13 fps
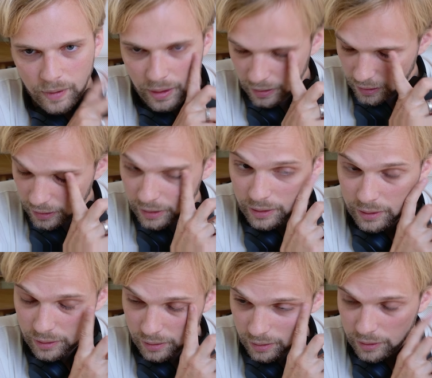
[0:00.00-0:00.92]

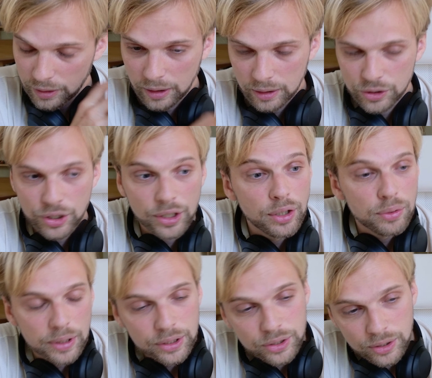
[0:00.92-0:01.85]
is the
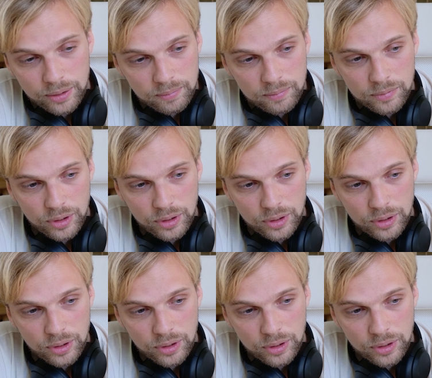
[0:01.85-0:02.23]
generation.